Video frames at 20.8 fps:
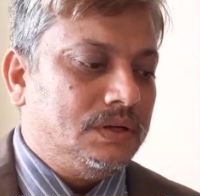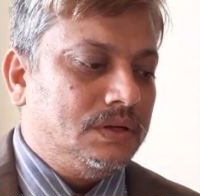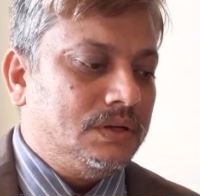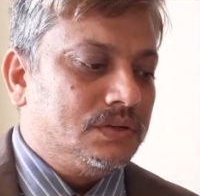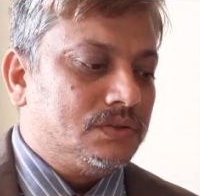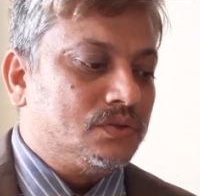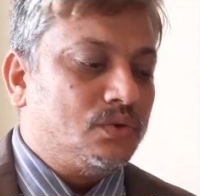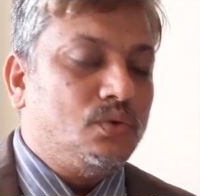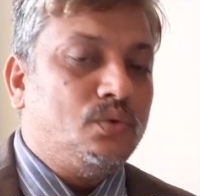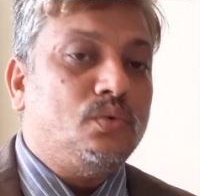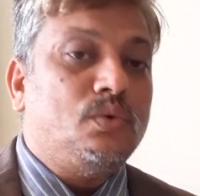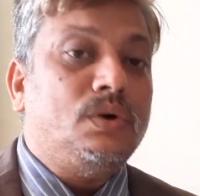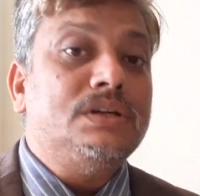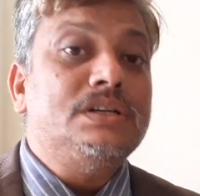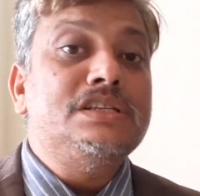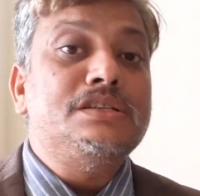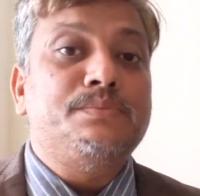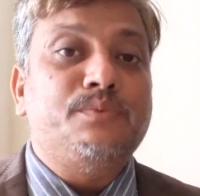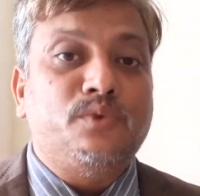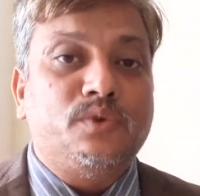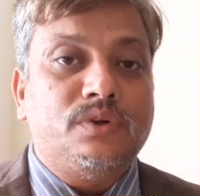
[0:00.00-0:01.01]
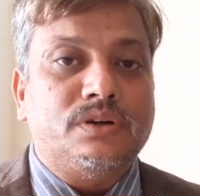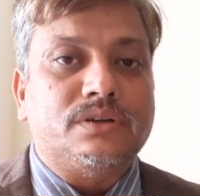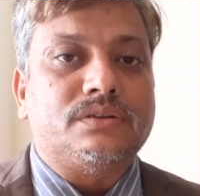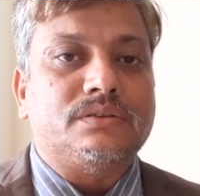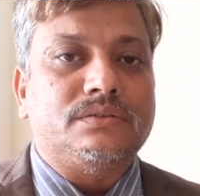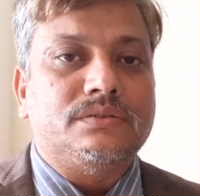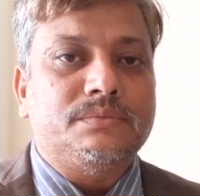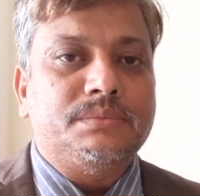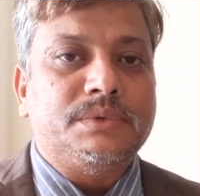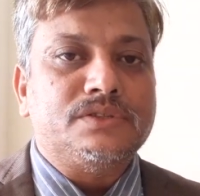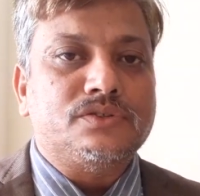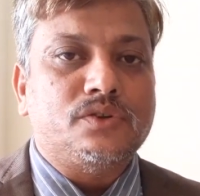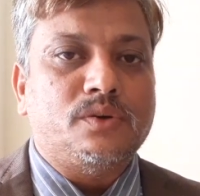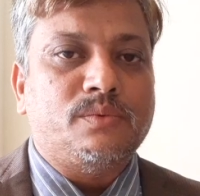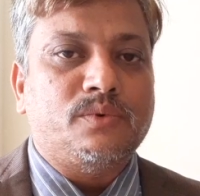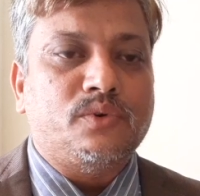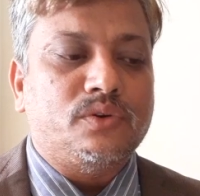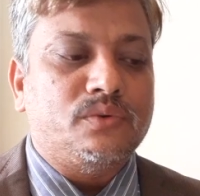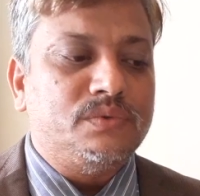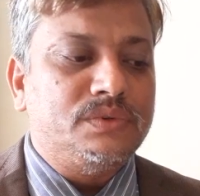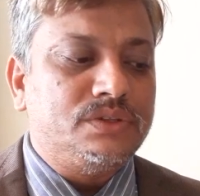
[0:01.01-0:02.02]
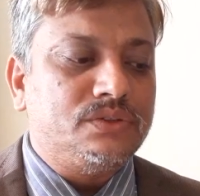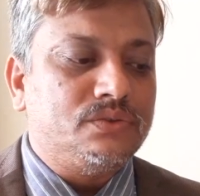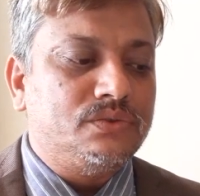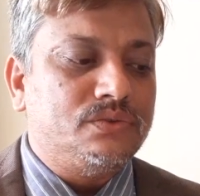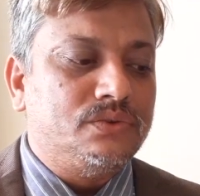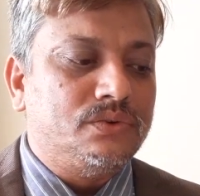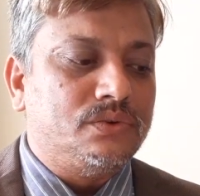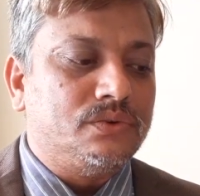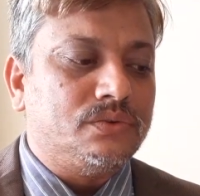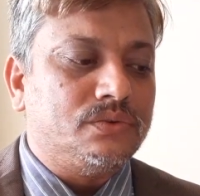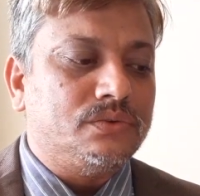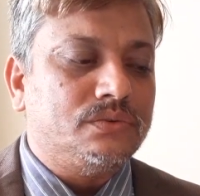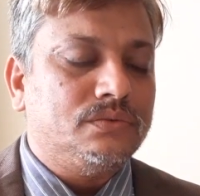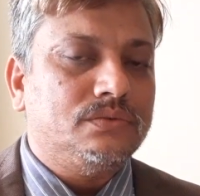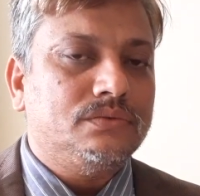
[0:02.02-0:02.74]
So what is product? First of all, we should know.